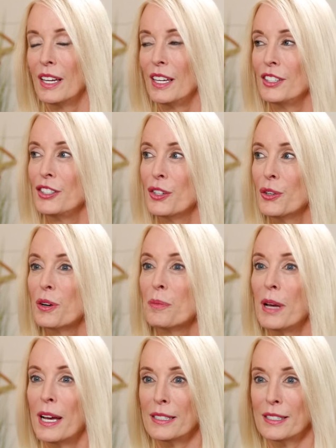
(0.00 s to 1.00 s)
and your
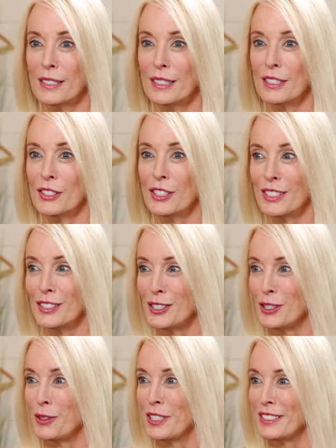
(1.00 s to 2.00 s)
message is
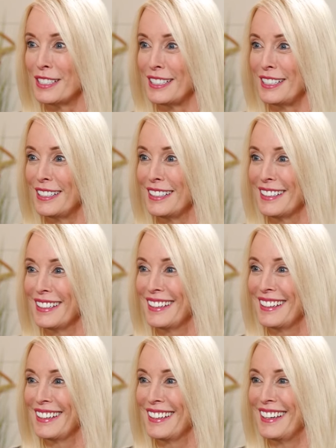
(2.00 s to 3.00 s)
unity
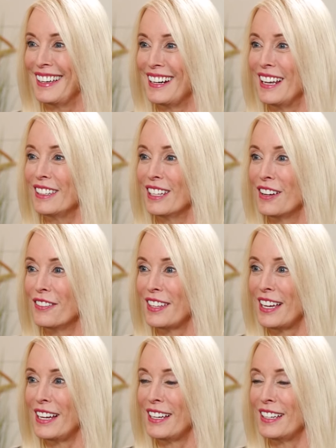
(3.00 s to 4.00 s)
and i love
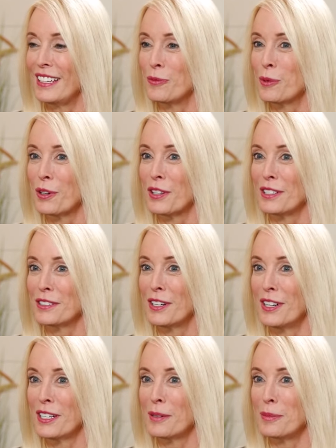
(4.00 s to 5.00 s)
that and we're going to talk